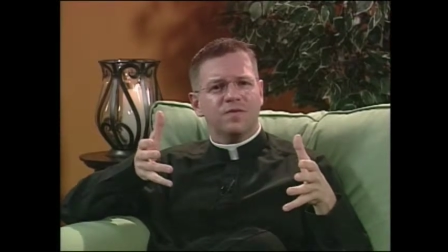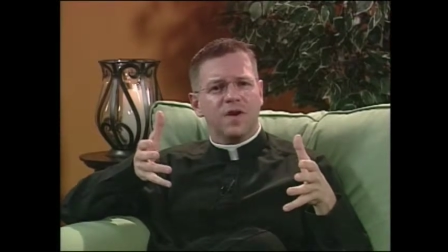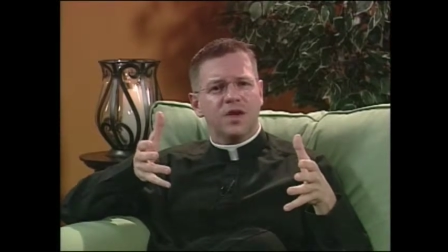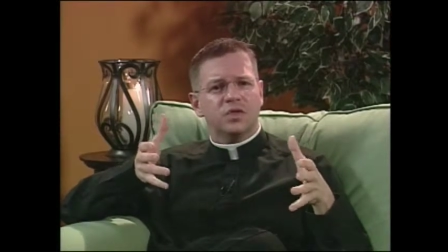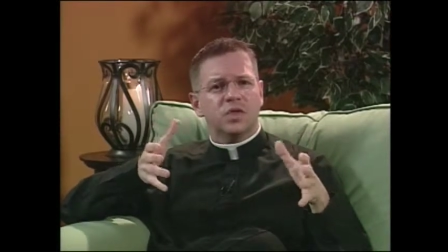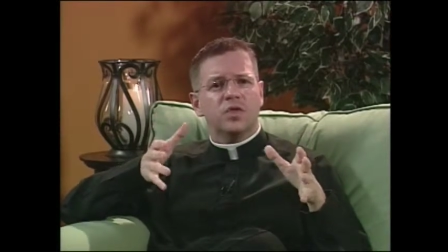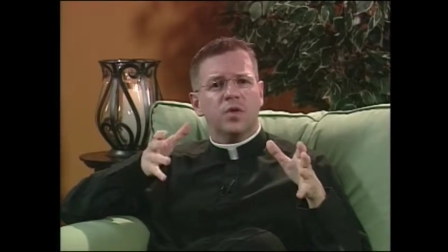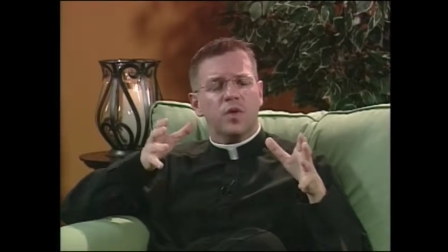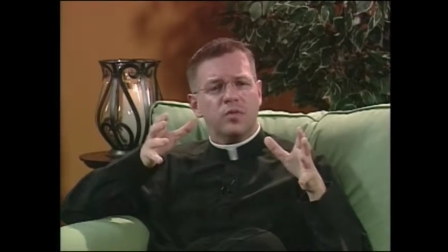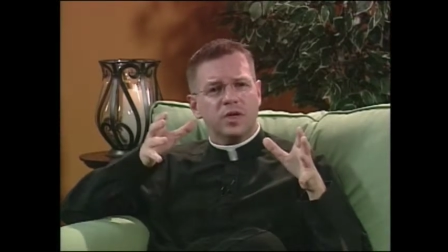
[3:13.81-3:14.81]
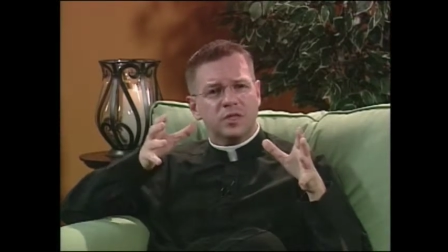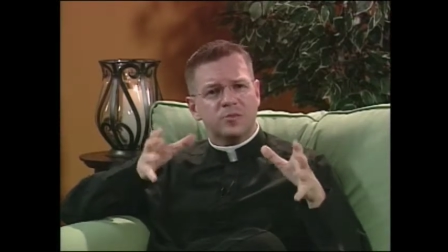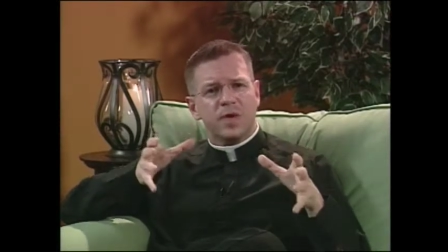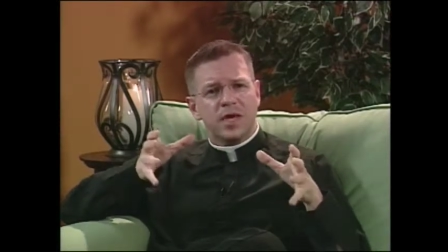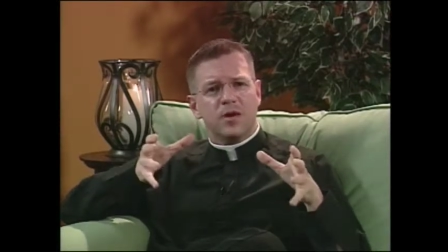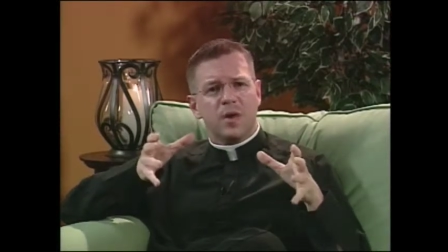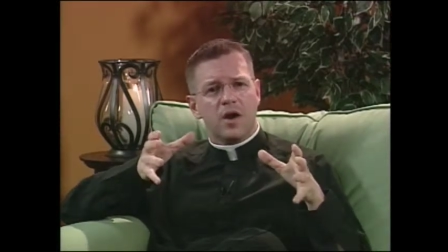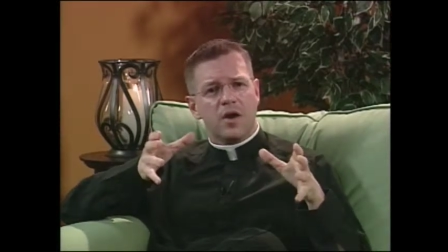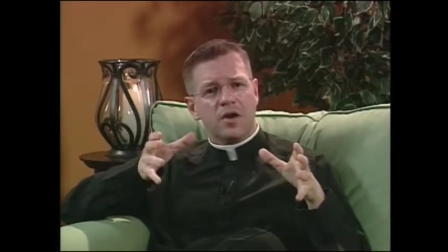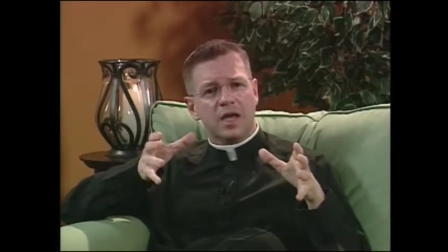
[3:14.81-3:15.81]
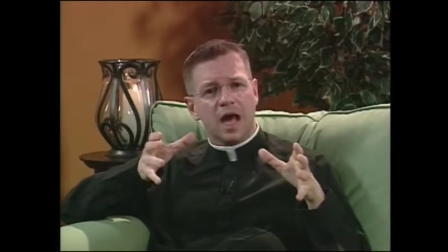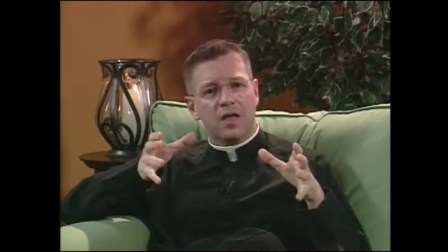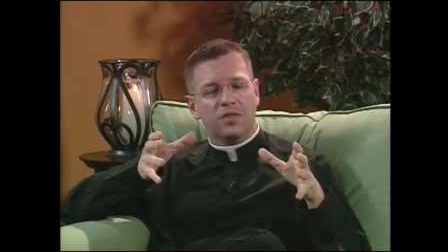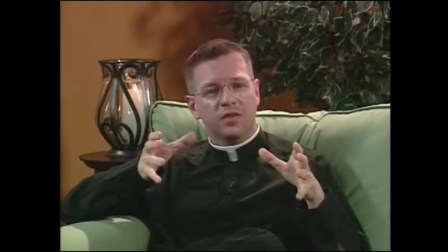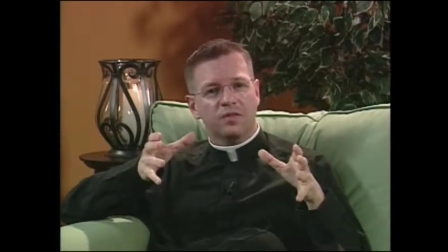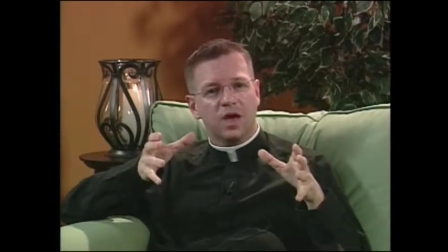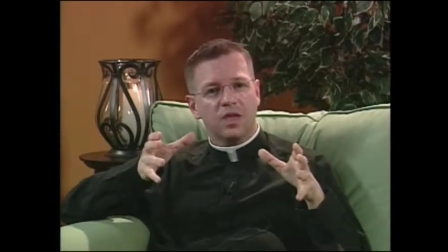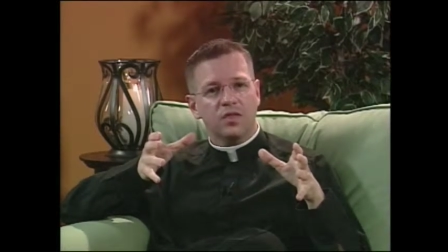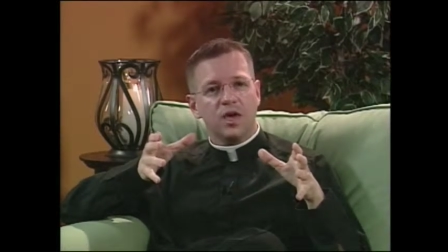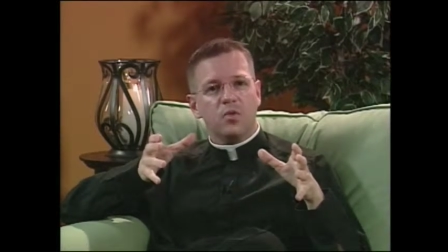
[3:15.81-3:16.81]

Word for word: faith so that when we speak about our Catholic faith,